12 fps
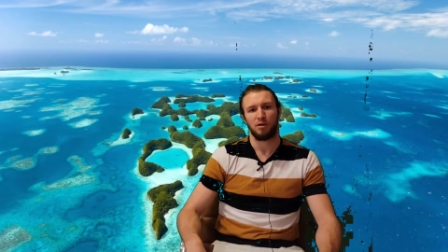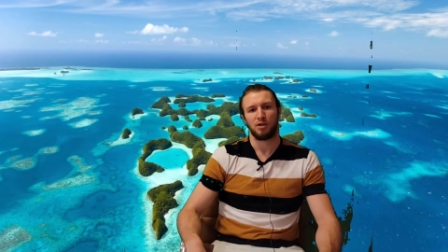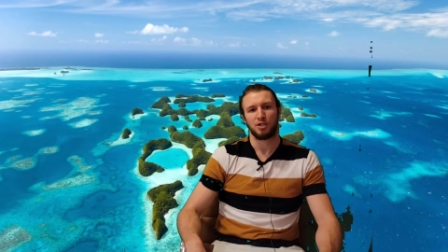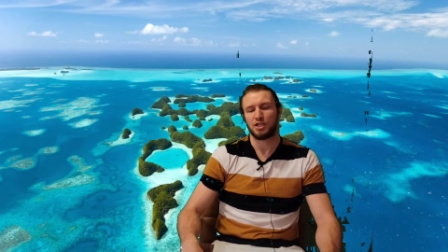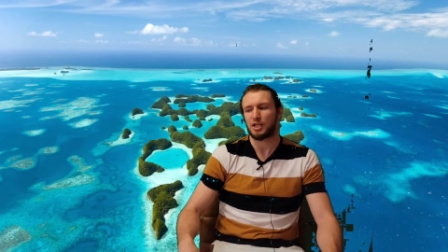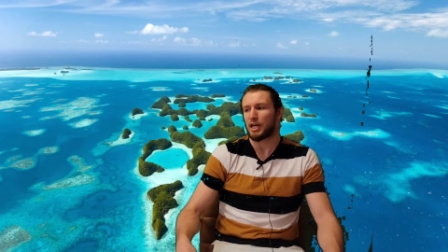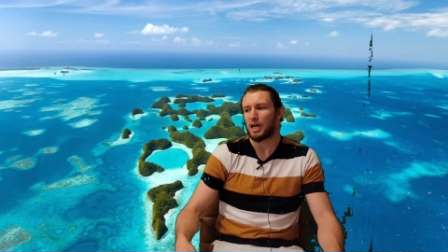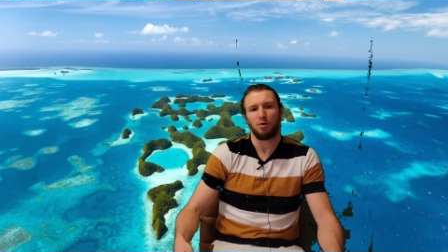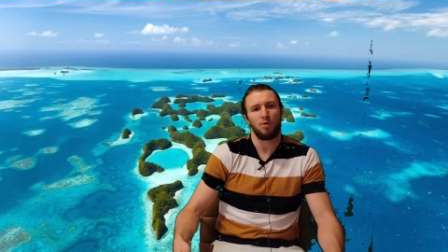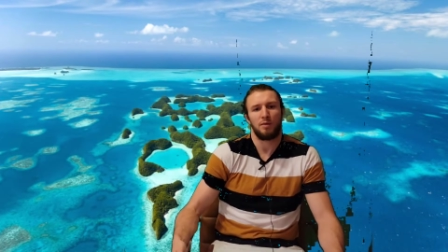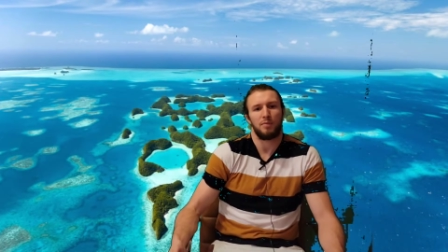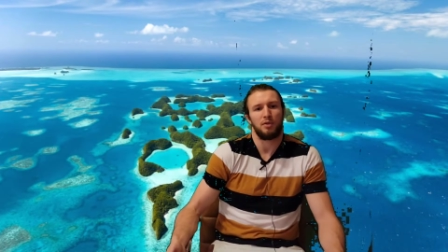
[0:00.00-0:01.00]
She's like, I don't
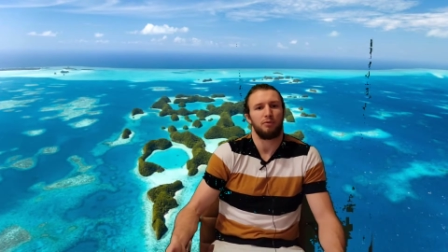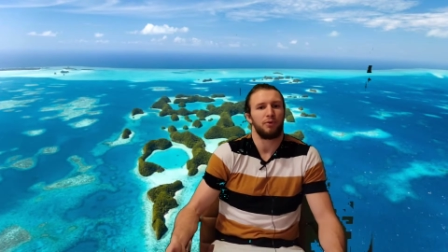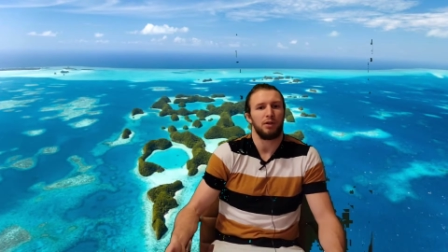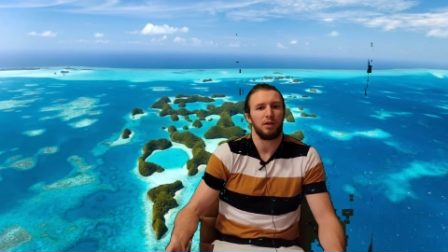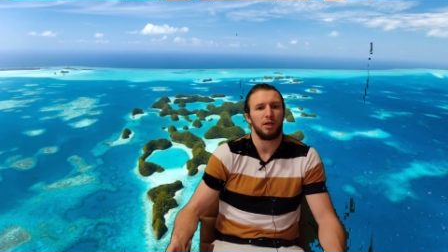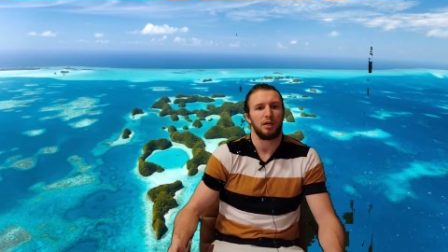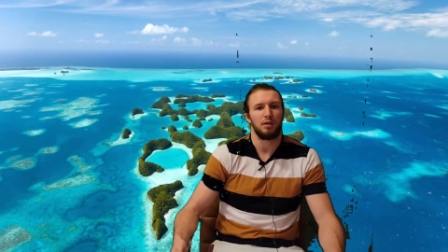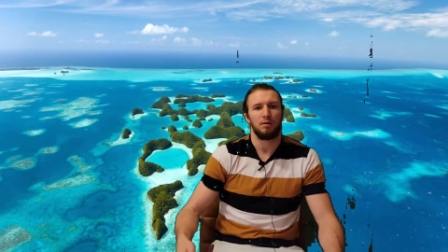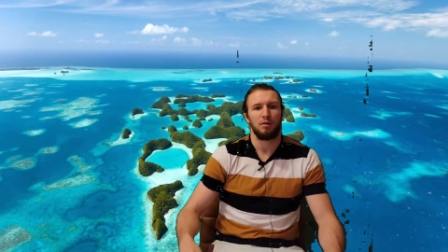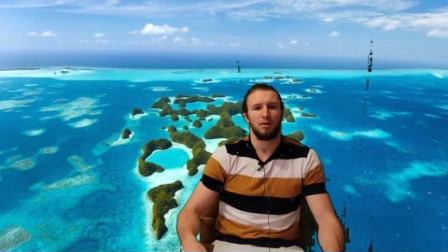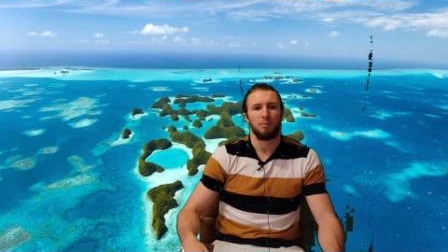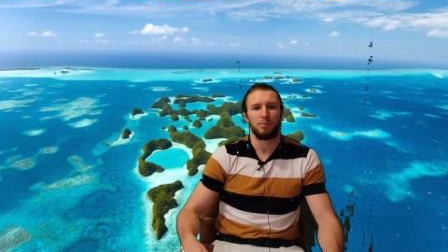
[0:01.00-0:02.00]
want to be the villain,
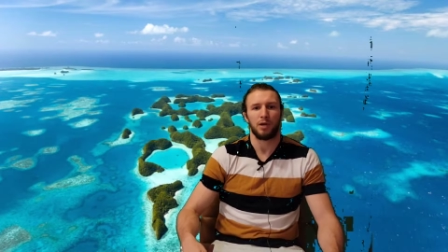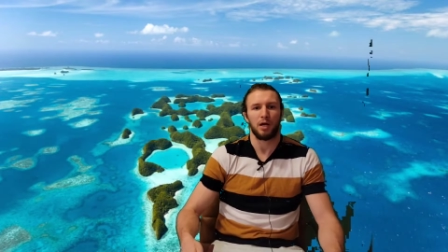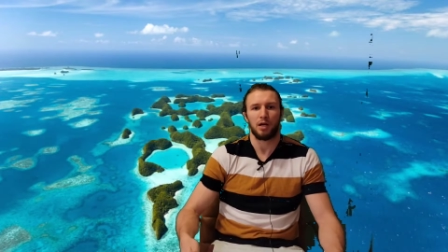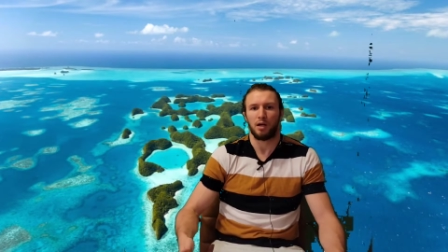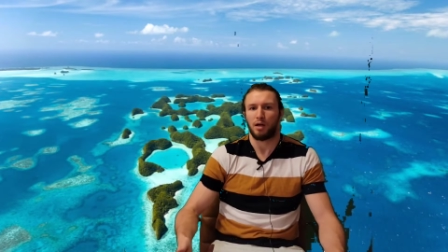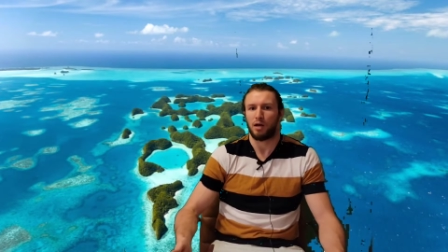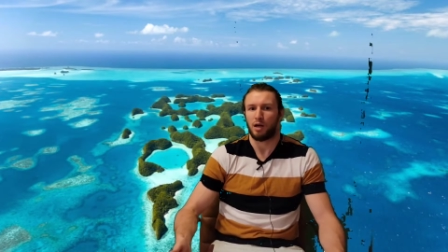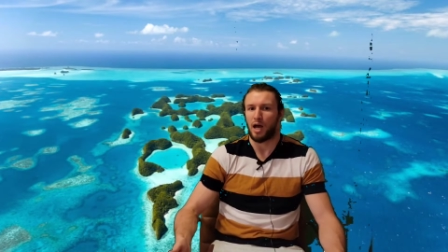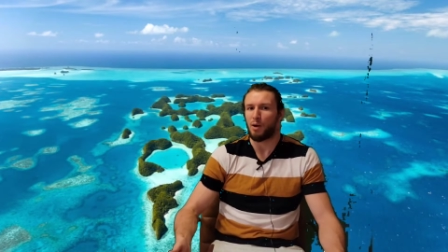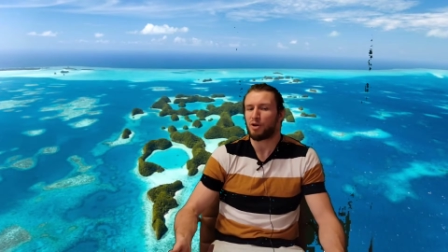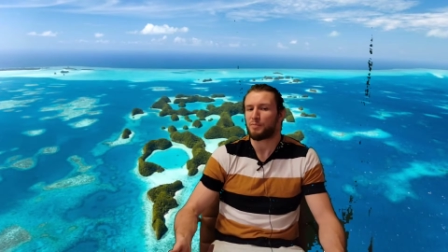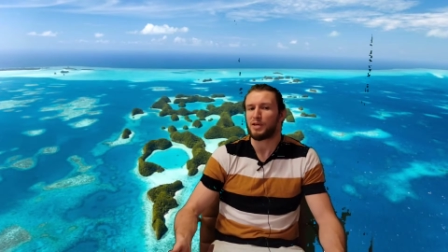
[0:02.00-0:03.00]
but
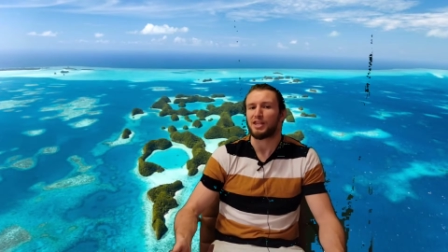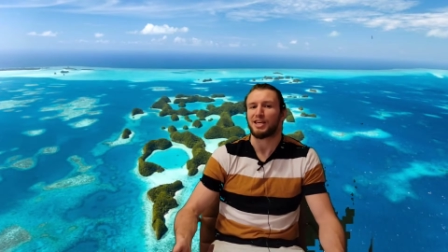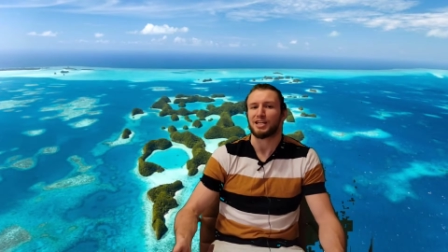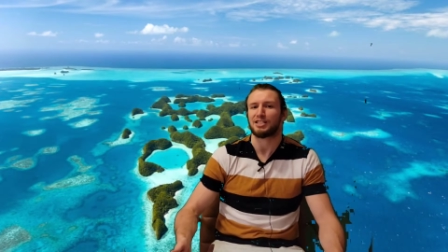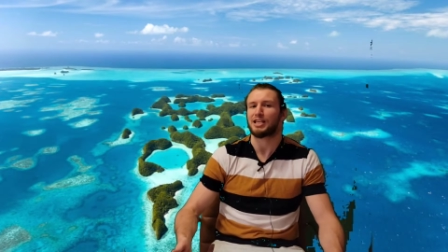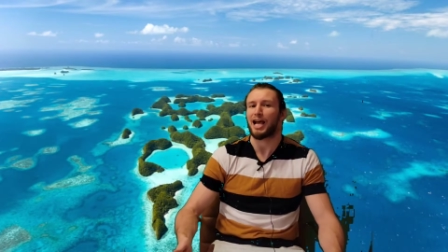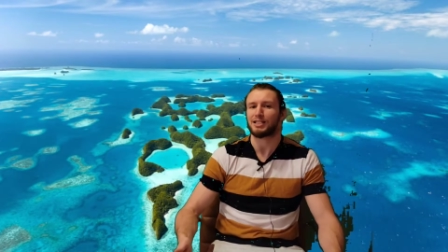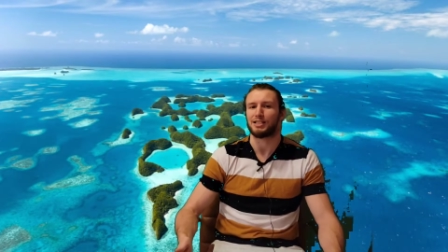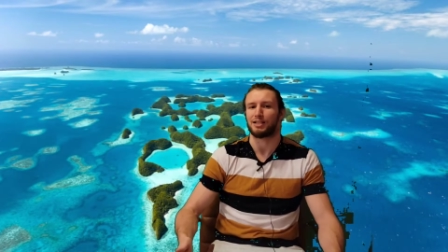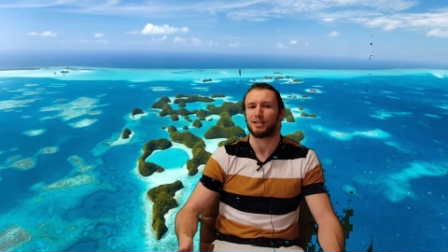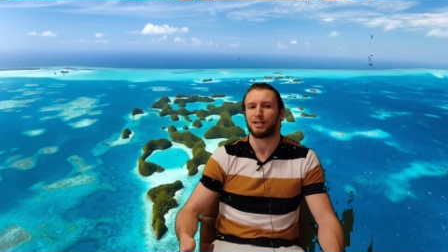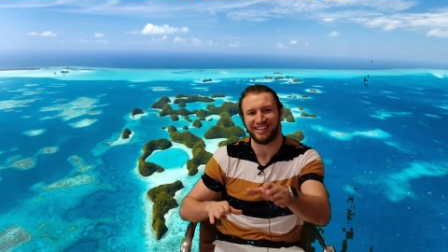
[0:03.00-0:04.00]
I wanna be the
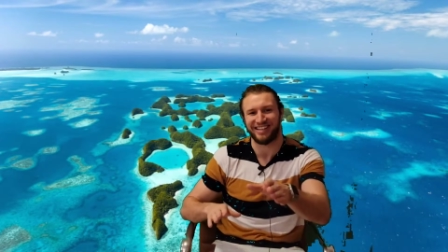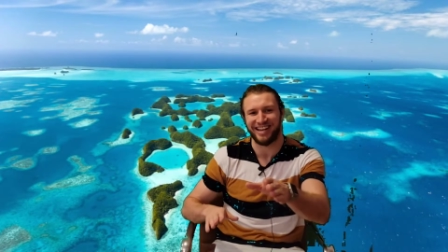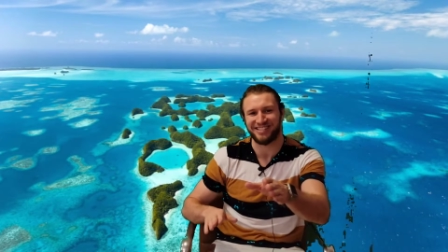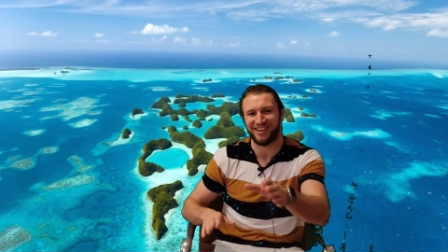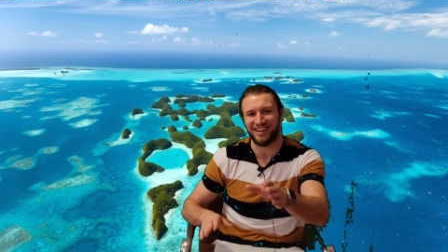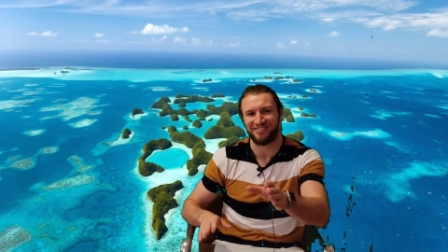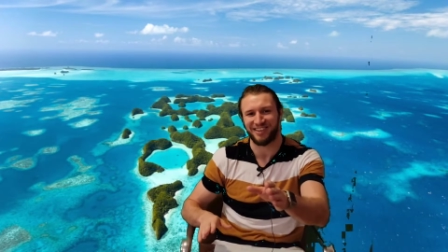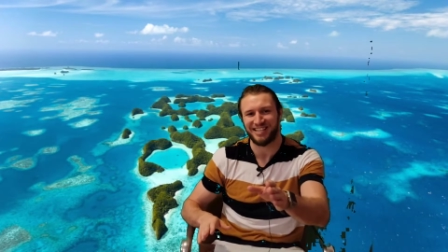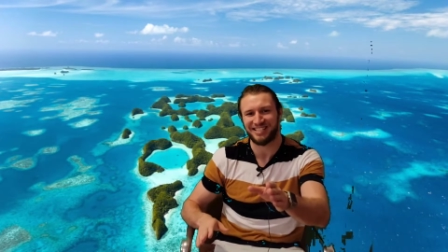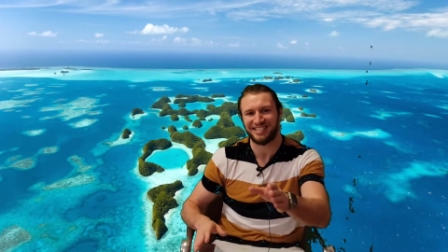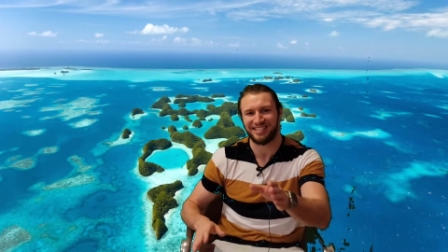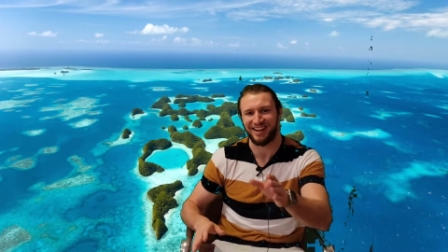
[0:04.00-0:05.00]
assassin. You guys ready for
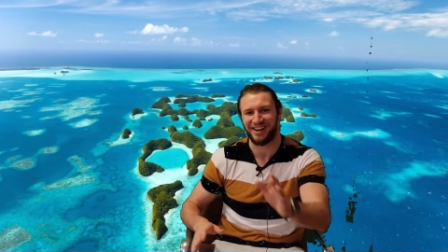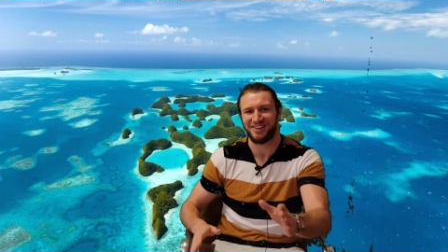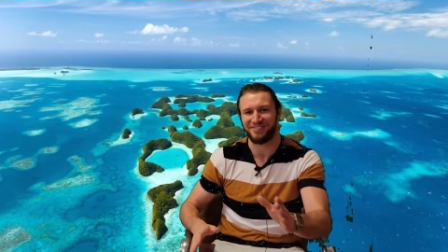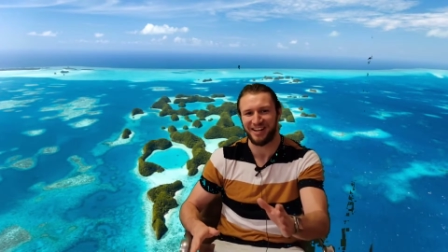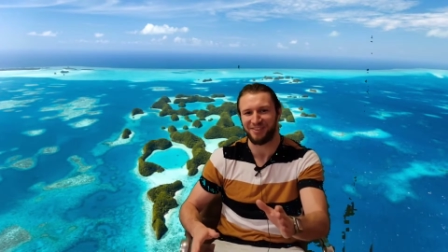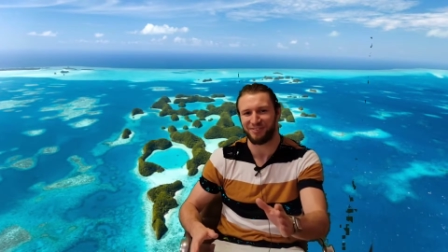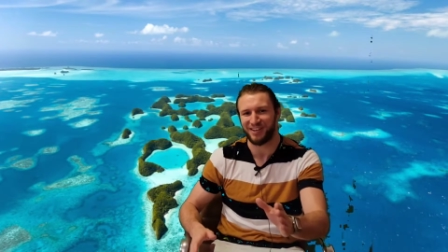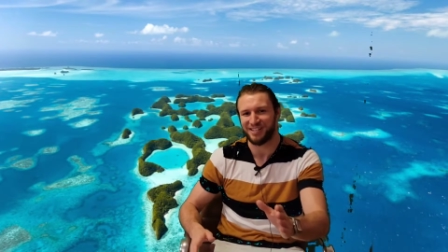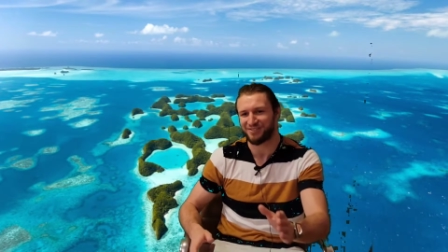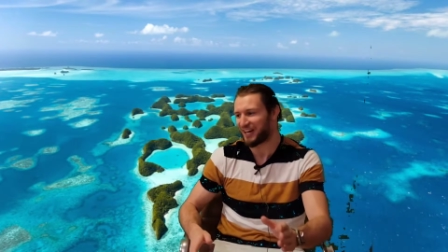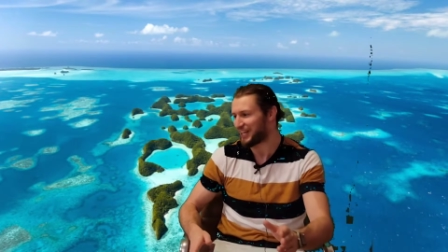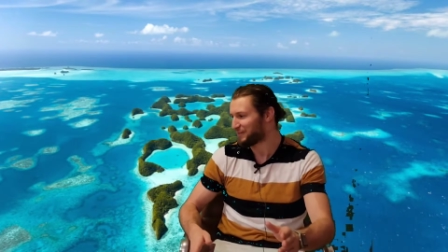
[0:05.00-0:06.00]
this? Are you ready for
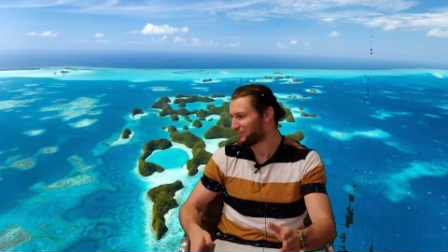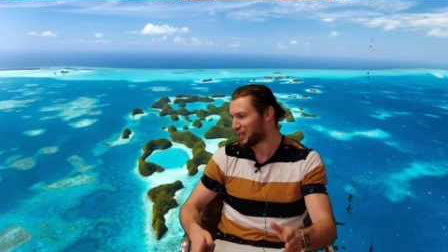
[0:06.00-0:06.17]
this? Ready?